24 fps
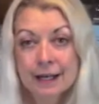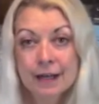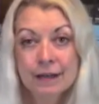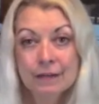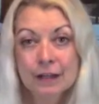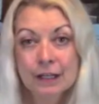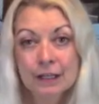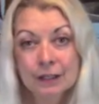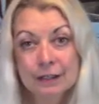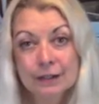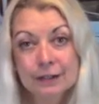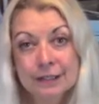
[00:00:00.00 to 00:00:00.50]

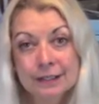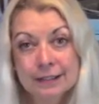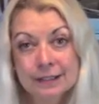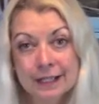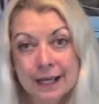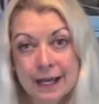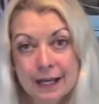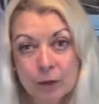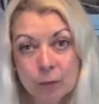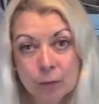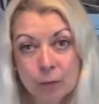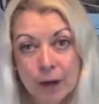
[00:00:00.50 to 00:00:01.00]
the
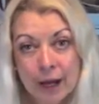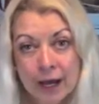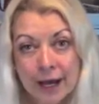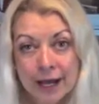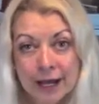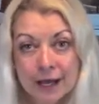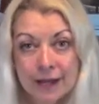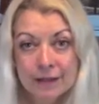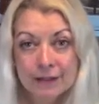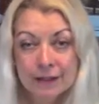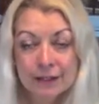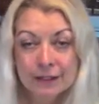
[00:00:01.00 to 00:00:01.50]
Louisiana
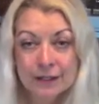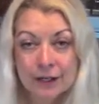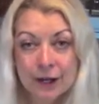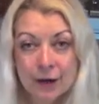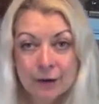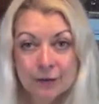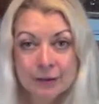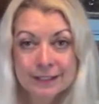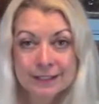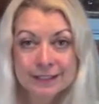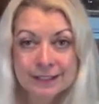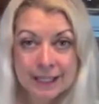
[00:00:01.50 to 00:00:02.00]
wine, the
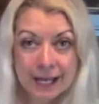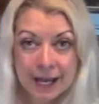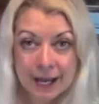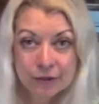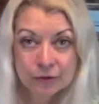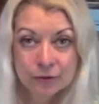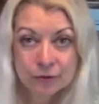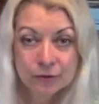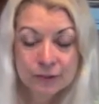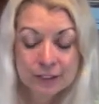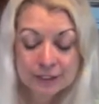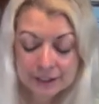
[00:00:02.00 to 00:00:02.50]
Tony
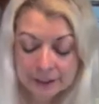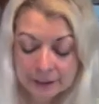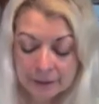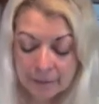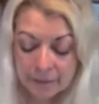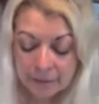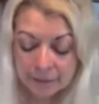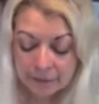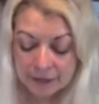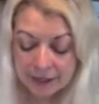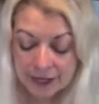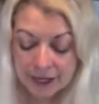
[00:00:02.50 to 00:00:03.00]
Chachere's,
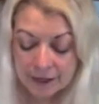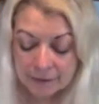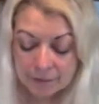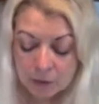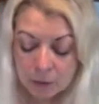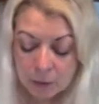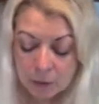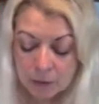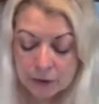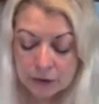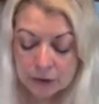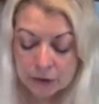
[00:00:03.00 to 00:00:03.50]
I'm
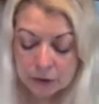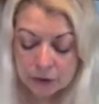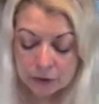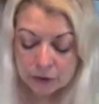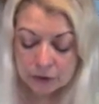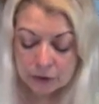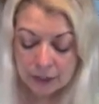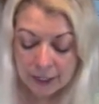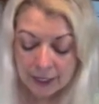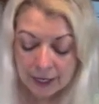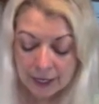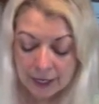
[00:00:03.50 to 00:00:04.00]
going to
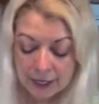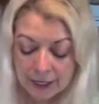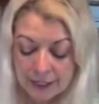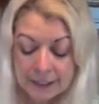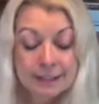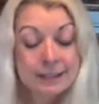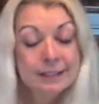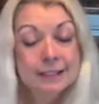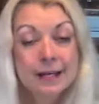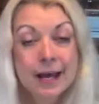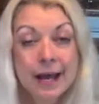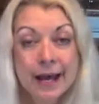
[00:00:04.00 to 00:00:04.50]

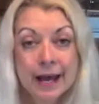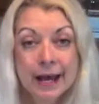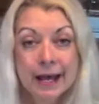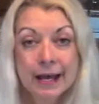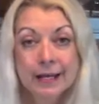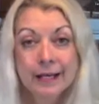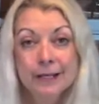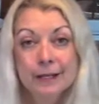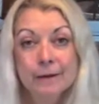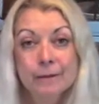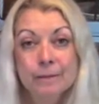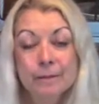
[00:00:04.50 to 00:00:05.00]

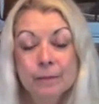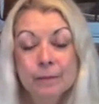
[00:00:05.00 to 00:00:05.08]
tag